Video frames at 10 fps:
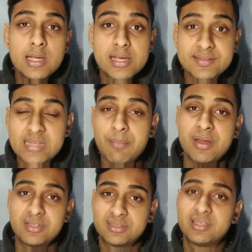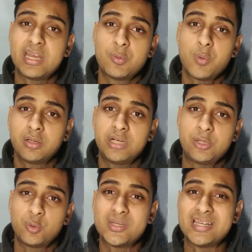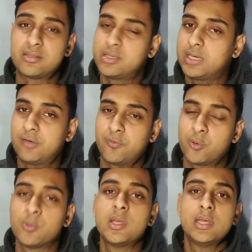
is damage is grade 1 grade 2 grade 3 grade 4